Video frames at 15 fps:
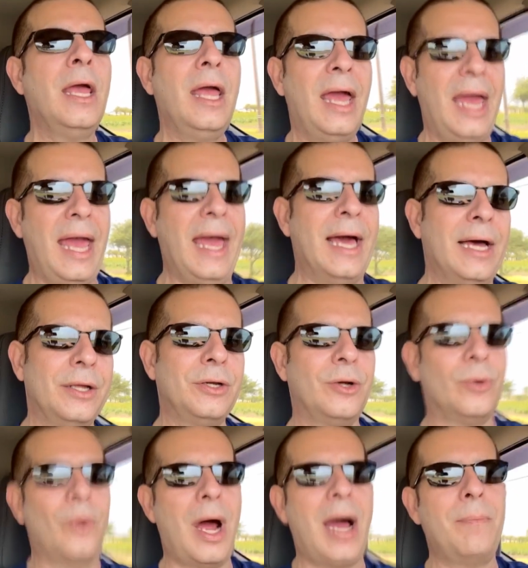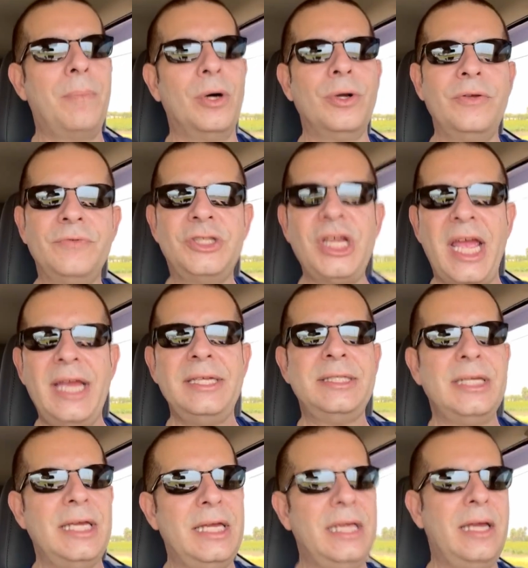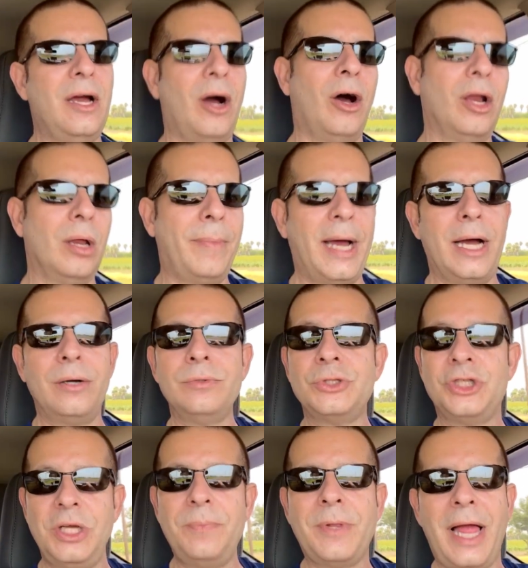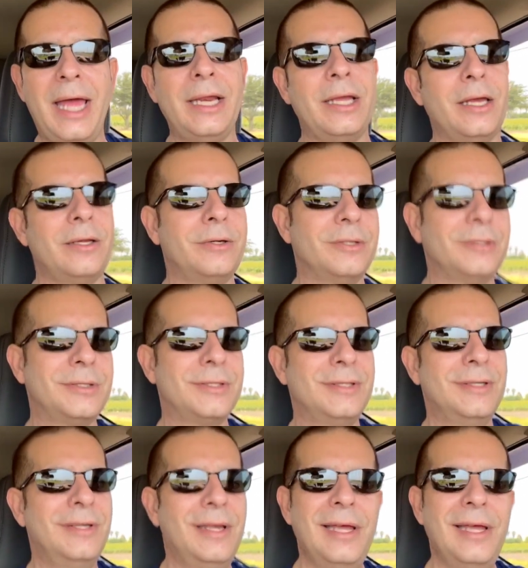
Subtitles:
And RobMotive JT, all about Jeep Gladiators.